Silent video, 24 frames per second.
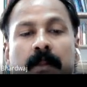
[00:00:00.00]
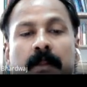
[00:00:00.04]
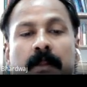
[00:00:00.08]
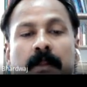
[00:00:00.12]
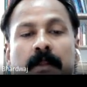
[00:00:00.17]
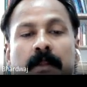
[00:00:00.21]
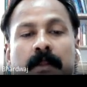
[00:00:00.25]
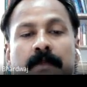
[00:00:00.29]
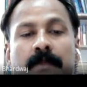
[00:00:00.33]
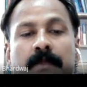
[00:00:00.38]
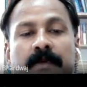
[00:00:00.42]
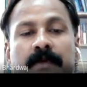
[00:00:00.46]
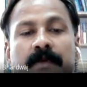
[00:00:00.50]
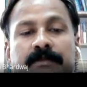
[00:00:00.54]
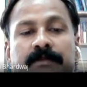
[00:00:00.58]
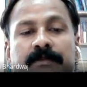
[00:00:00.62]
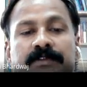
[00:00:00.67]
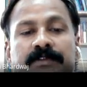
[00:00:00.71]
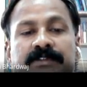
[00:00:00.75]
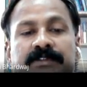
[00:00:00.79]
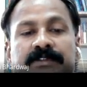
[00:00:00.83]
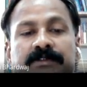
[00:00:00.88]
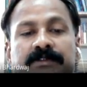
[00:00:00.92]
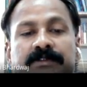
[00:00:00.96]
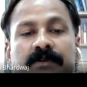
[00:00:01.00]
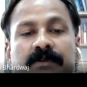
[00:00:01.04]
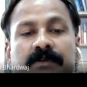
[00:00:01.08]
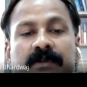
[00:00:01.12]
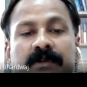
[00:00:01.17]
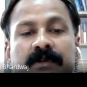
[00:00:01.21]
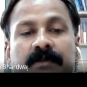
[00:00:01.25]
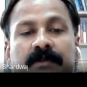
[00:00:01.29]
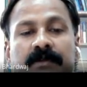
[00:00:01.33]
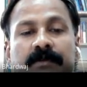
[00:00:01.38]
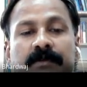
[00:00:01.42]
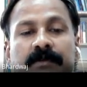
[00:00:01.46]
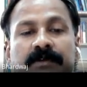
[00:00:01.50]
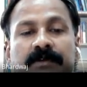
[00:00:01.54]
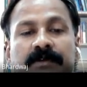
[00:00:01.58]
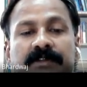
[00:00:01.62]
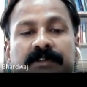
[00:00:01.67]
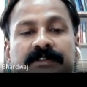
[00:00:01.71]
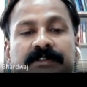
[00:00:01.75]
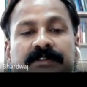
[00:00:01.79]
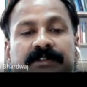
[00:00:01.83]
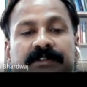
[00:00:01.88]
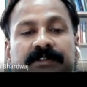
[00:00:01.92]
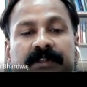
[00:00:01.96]
if I'm just talking about the
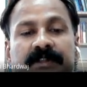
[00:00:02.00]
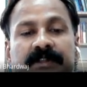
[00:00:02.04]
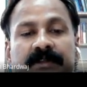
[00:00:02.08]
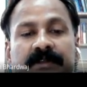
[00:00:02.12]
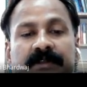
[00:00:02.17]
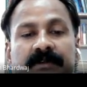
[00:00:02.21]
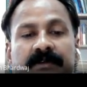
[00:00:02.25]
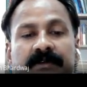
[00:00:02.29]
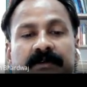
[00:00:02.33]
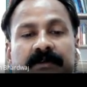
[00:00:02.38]
history